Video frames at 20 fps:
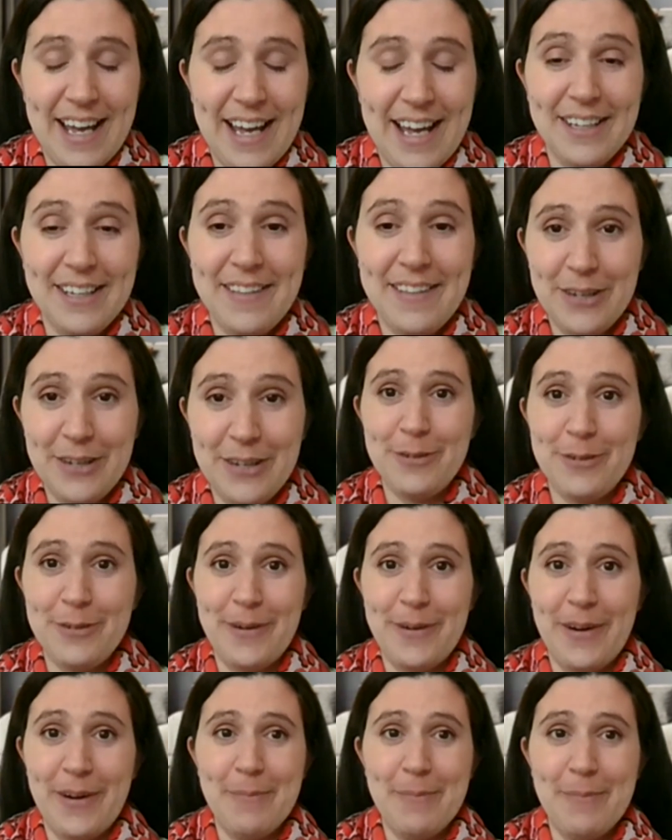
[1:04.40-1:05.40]
and thank you
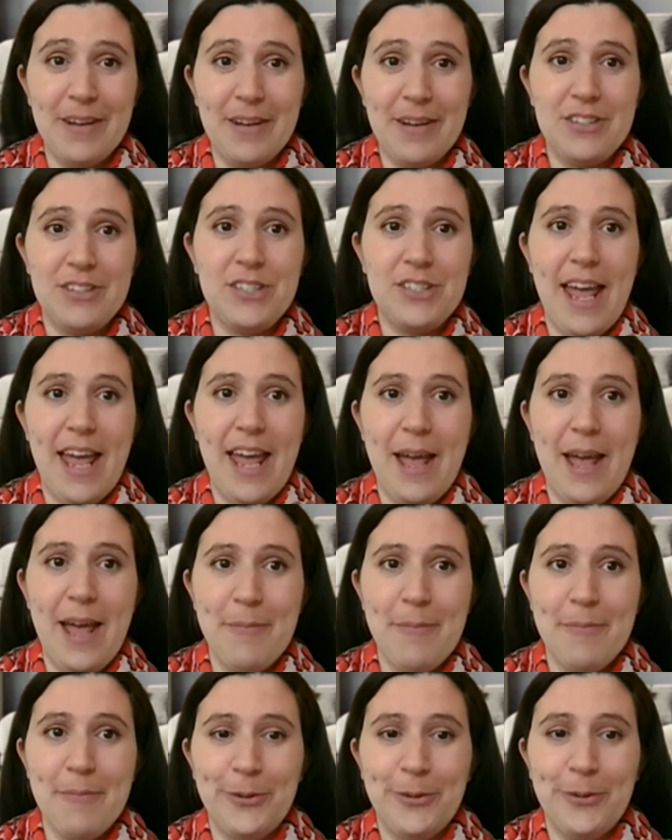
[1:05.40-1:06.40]
very much
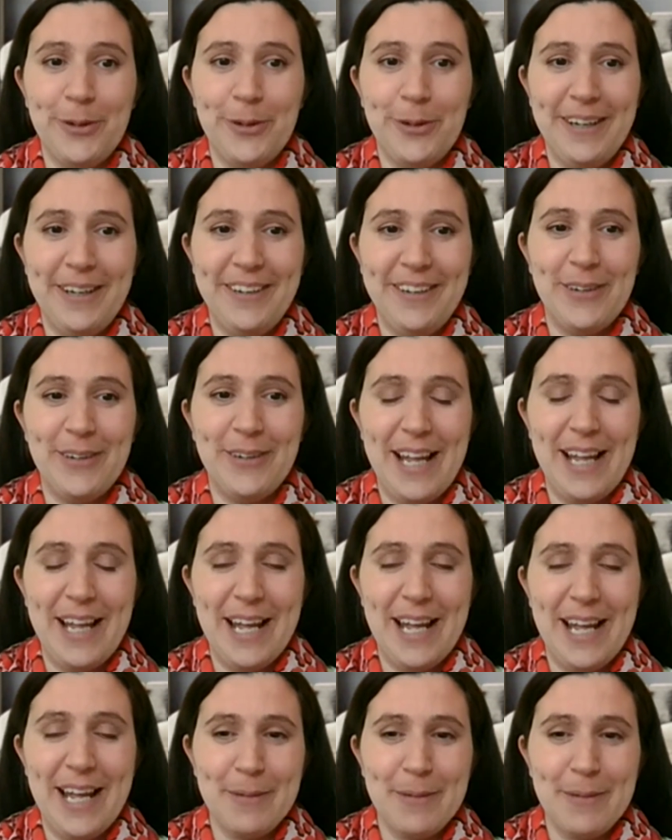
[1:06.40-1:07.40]
for
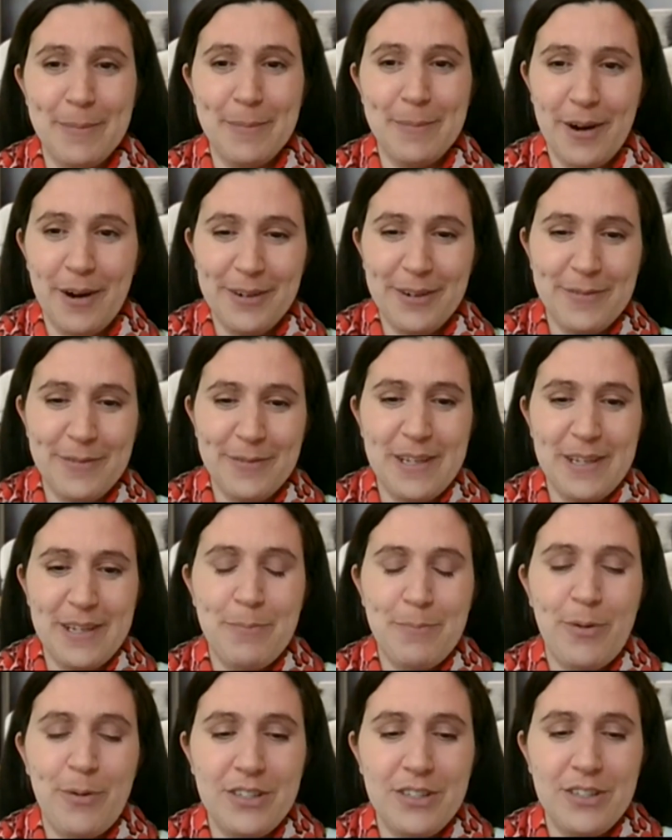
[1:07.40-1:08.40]
letting me be part of this
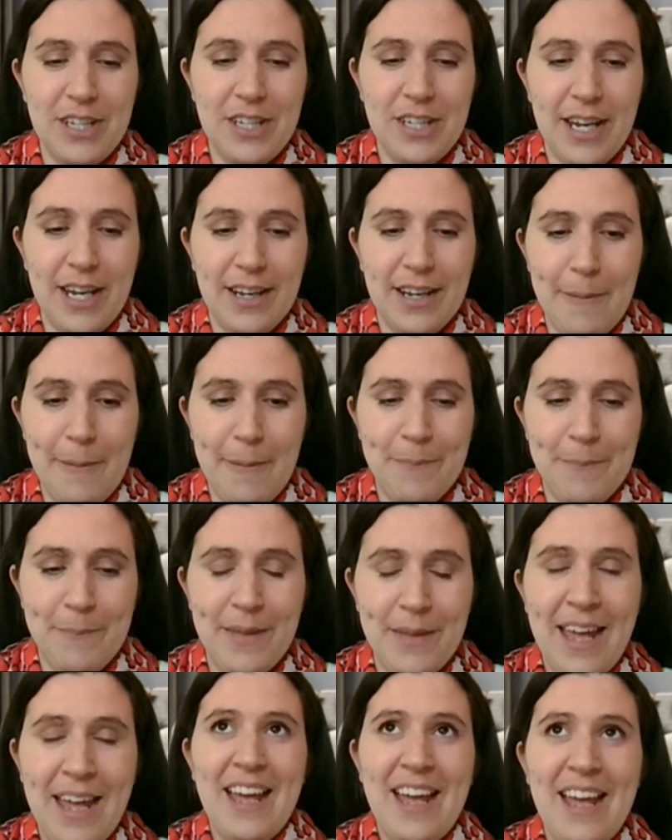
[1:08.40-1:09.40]
project.
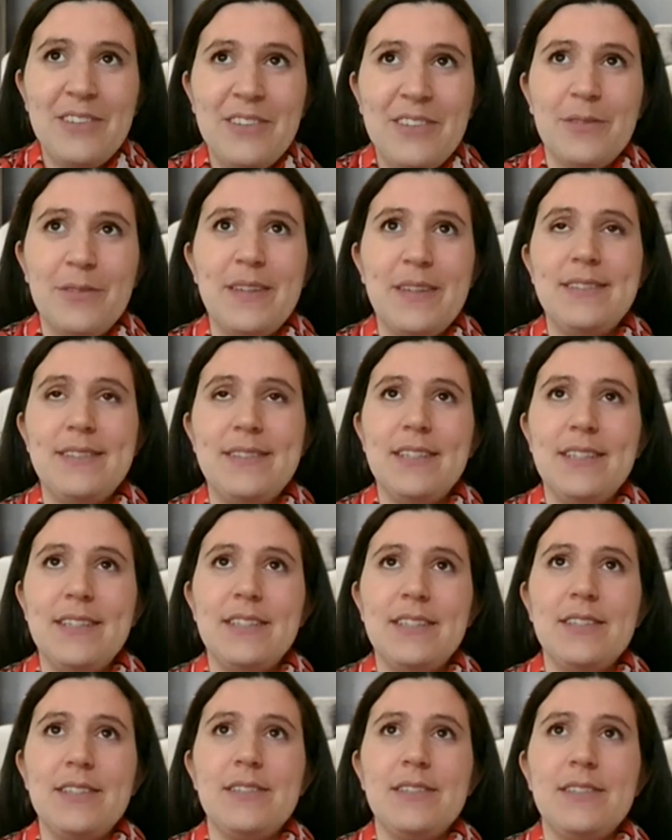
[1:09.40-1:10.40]
So
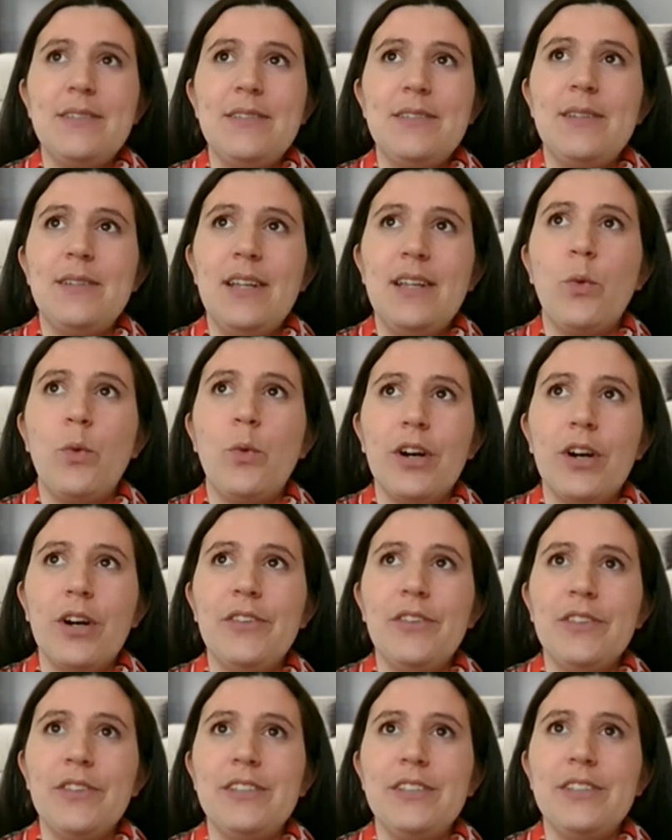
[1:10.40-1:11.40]
this work
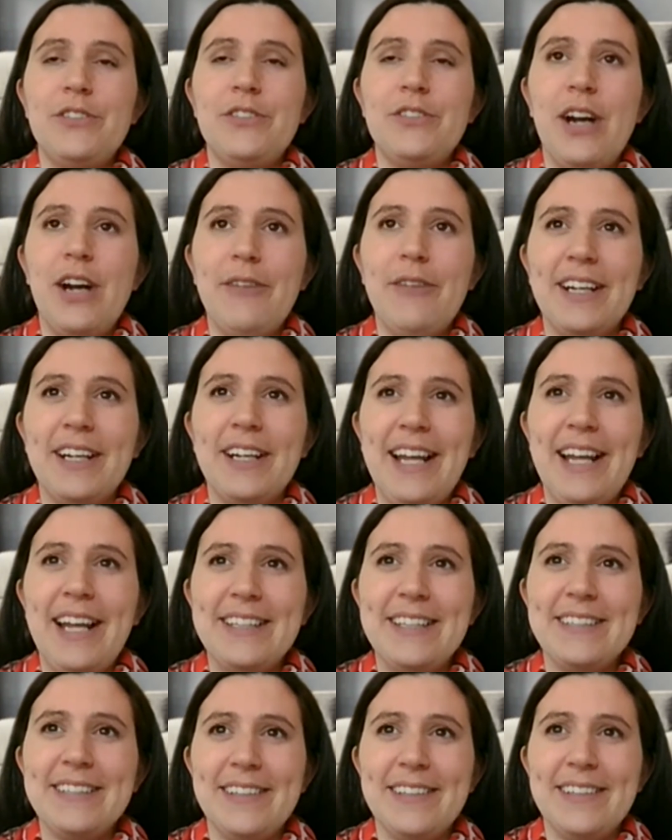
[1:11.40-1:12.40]
on the traffic
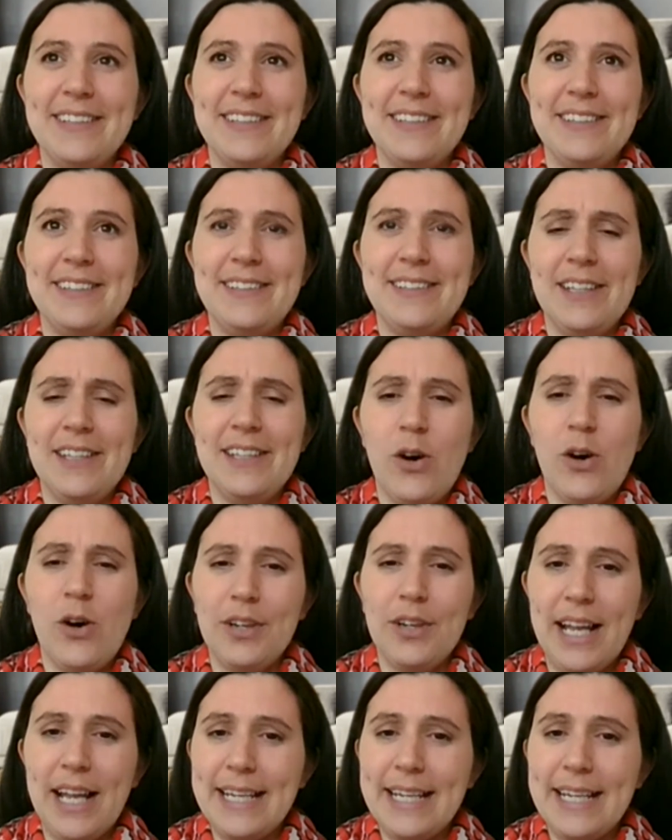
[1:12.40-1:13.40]
lights and the
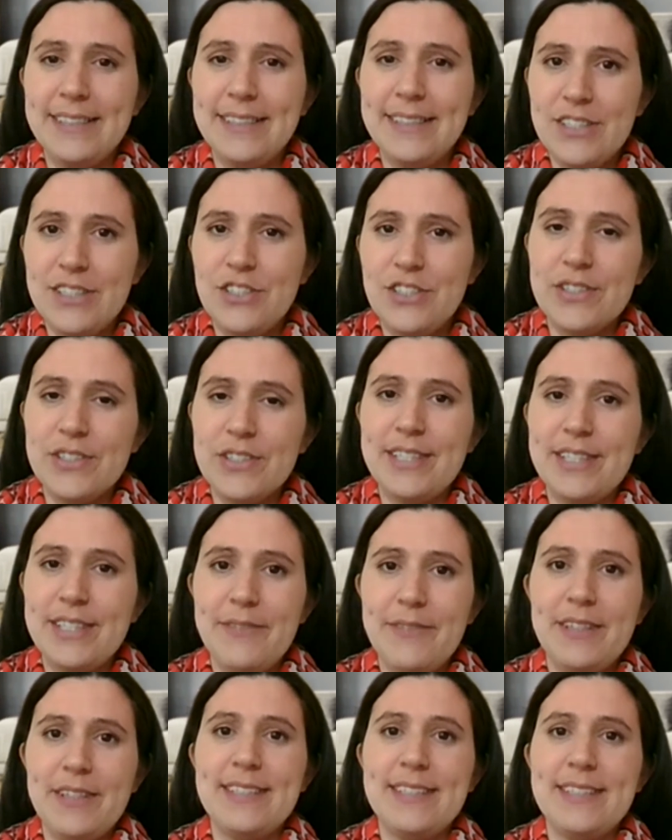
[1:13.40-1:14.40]
online digital
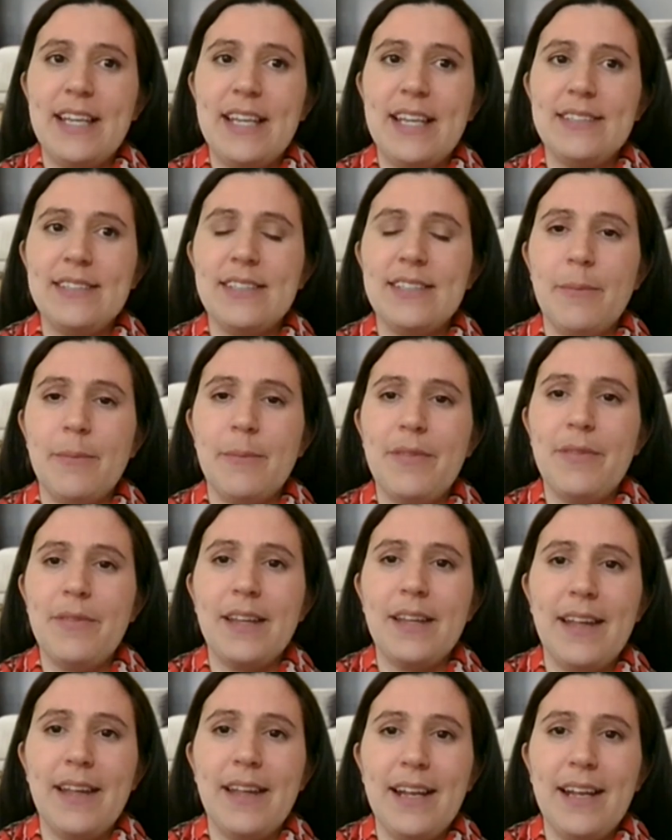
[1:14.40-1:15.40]
safety skills is
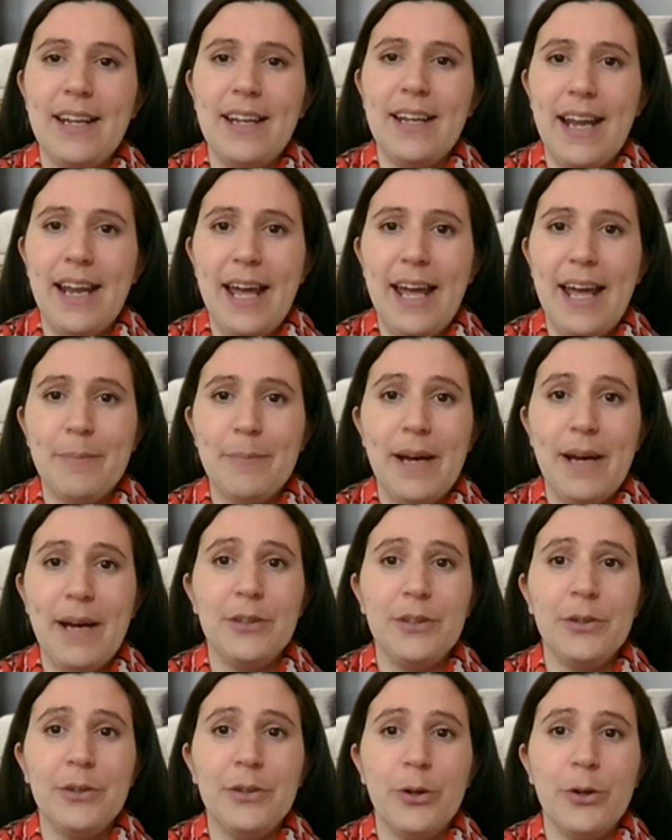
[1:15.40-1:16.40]
something that in
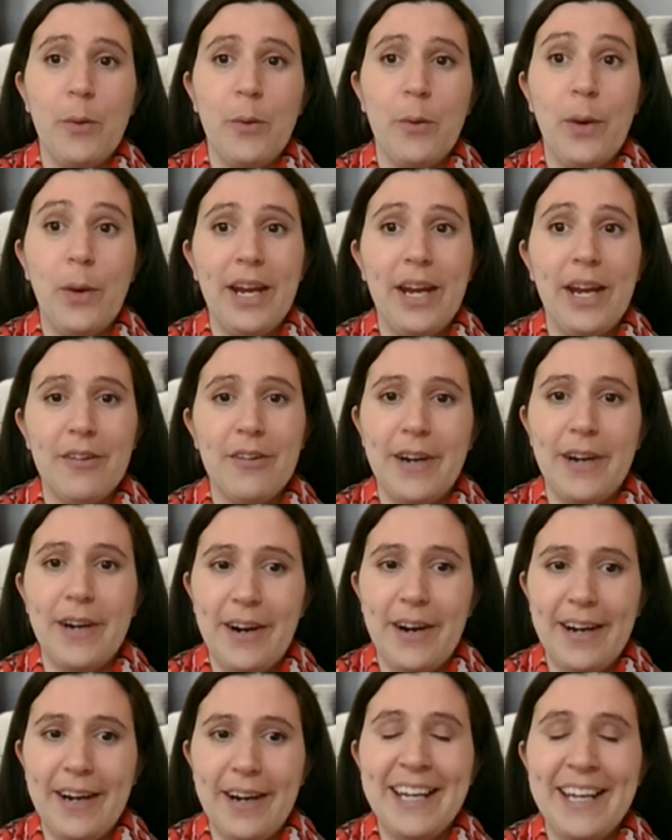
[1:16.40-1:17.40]
ECPAT Norway we are
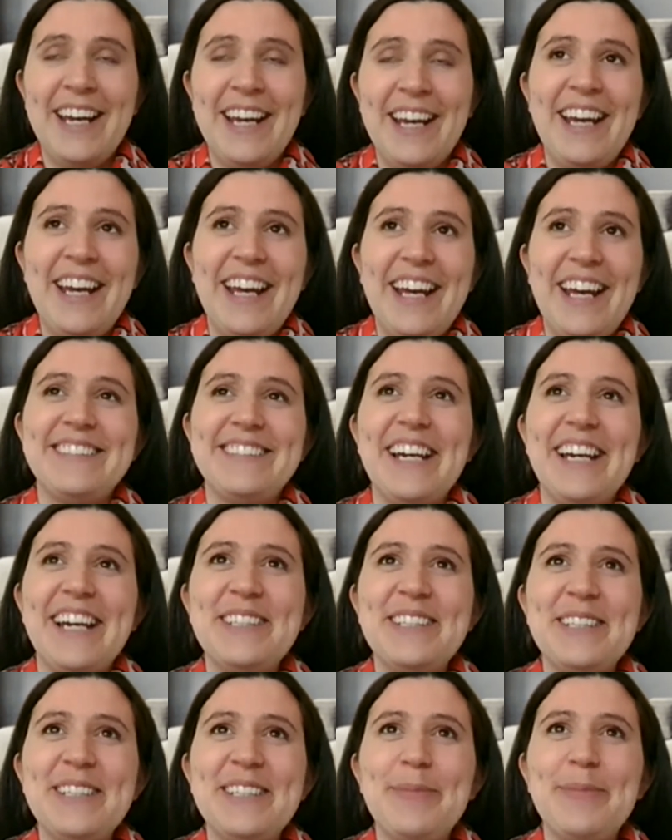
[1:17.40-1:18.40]
very
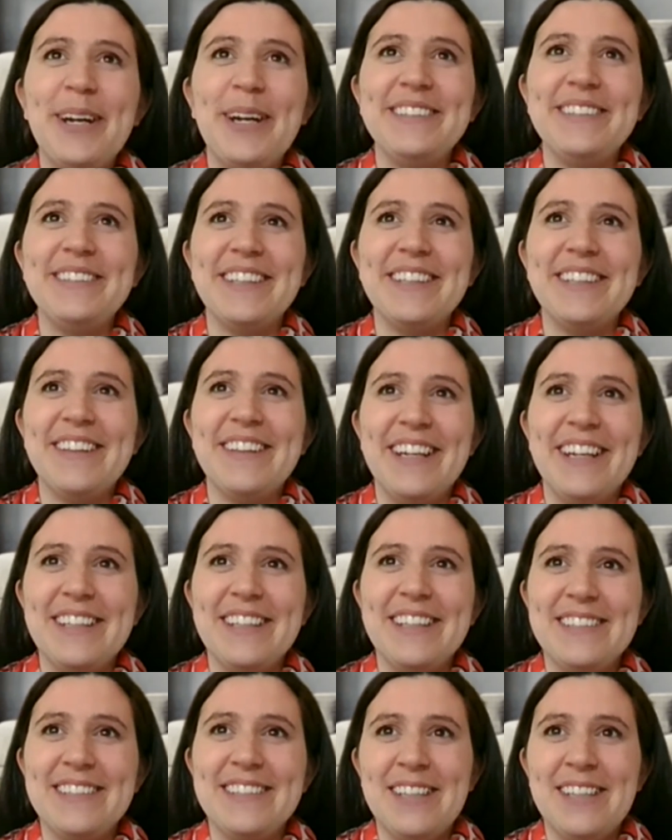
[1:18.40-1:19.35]
excited about, and think